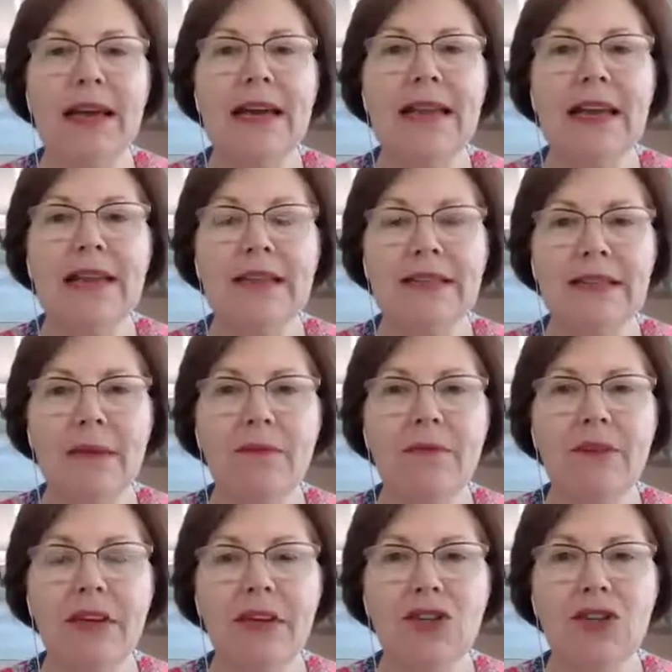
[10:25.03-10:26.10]
Now, some
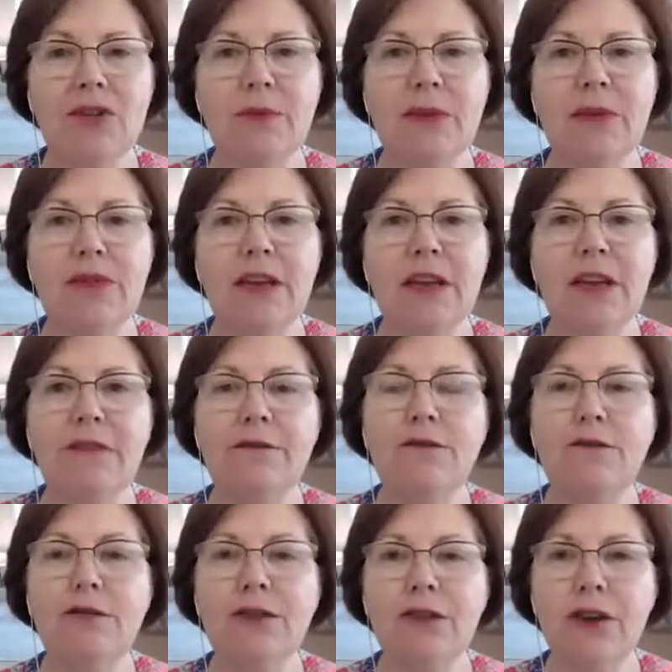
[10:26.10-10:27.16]
vegetables, if
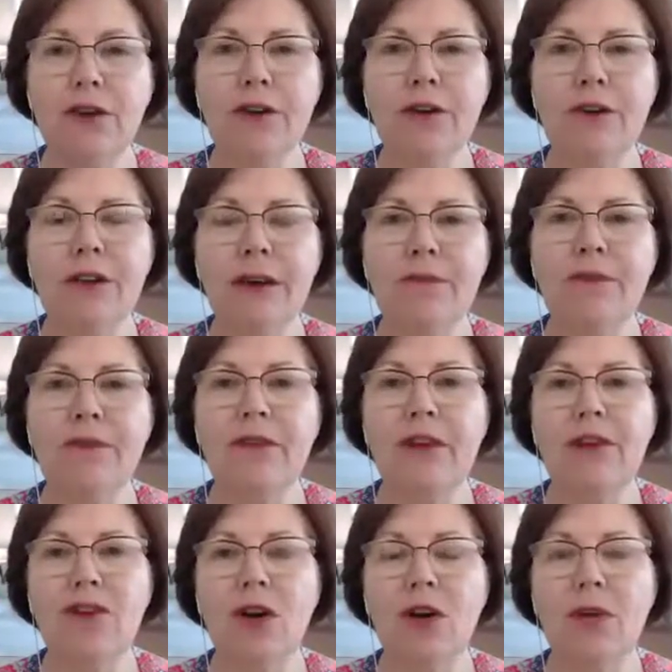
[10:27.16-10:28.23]
you soak them, for
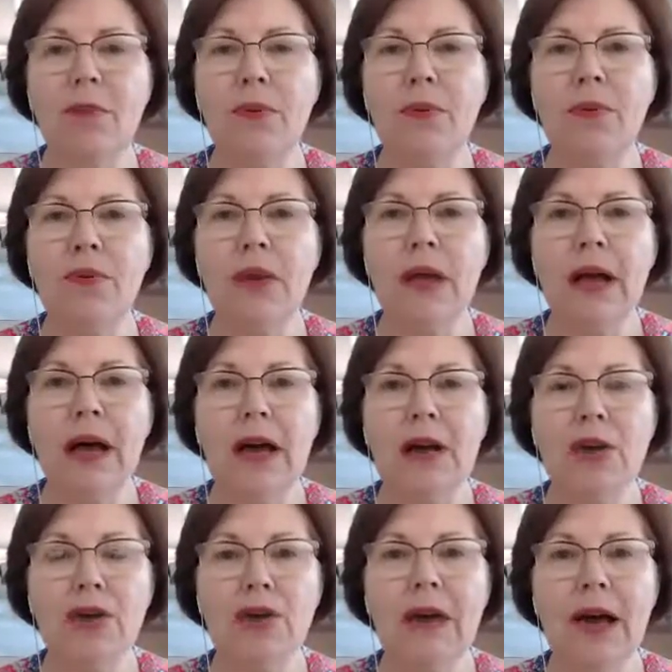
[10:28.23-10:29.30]
example,
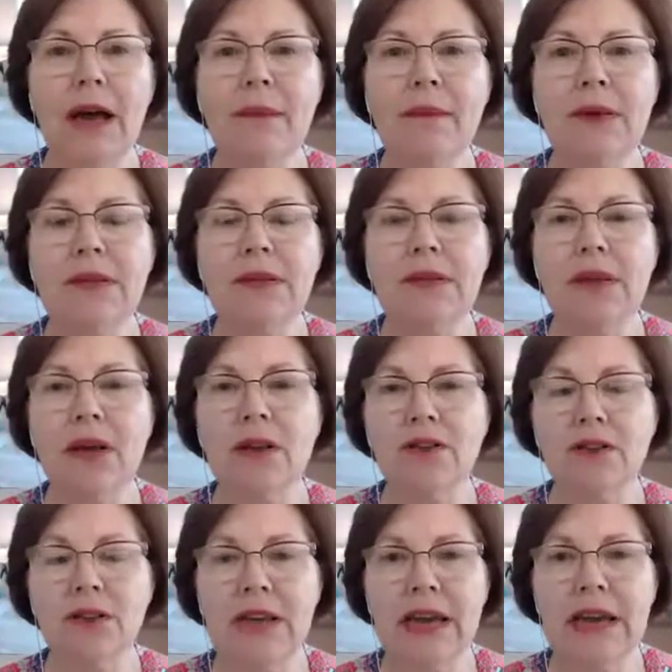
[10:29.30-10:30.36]
cucumbers,
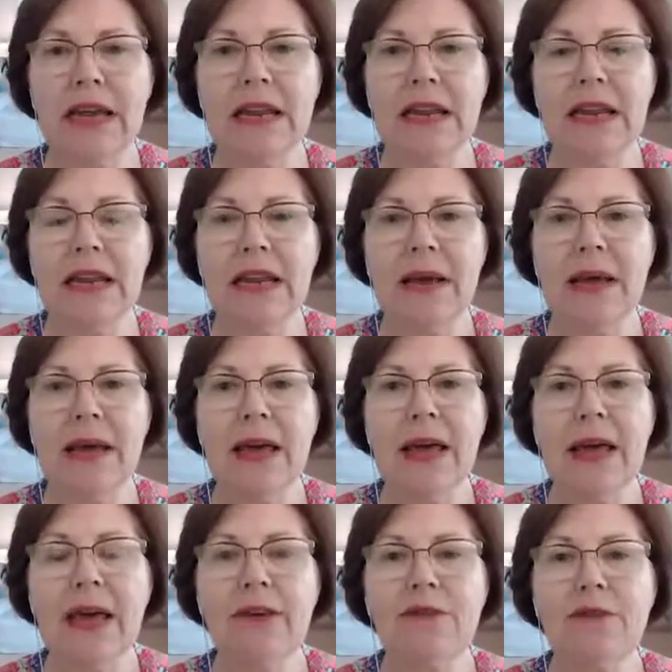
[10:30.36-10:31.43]
zucchini,
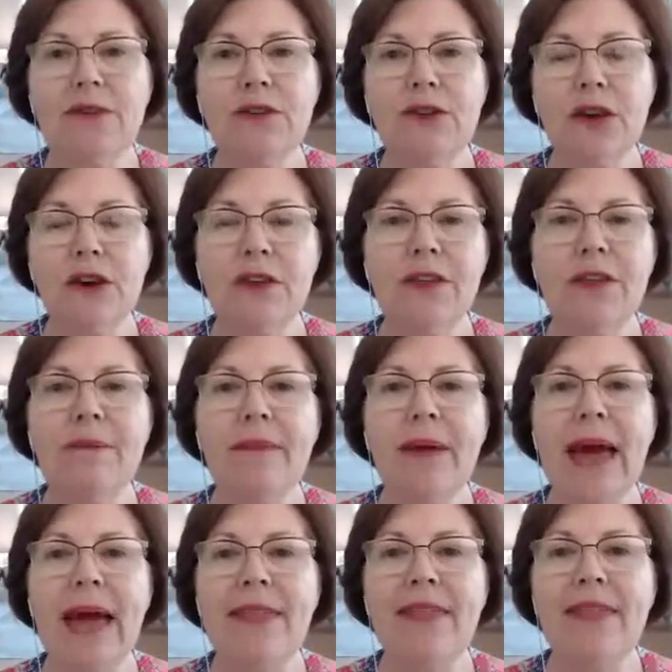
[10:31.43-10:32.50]
if you soak them
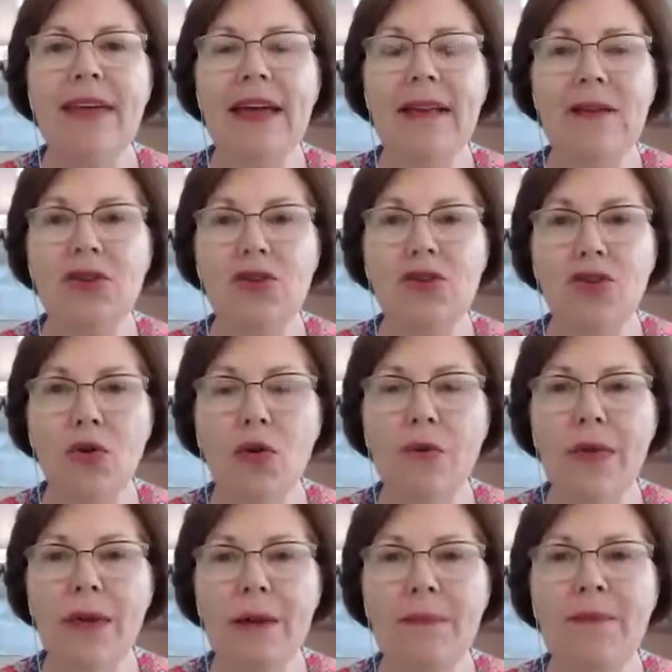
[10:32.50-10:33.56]
and then store
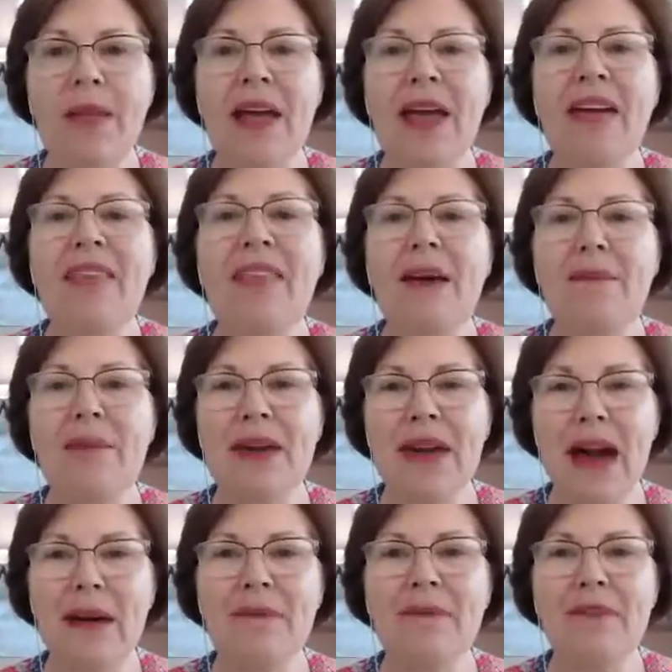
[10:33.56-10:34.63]
them, they
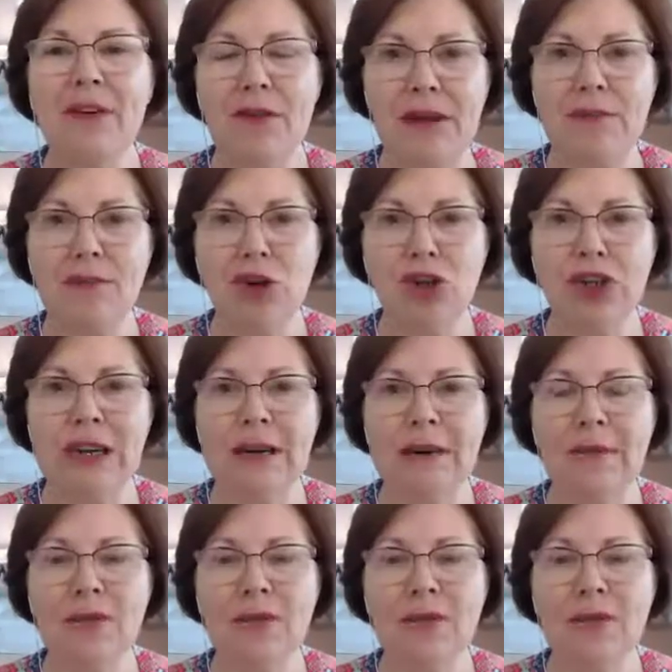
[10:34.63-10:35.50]
become very mushy.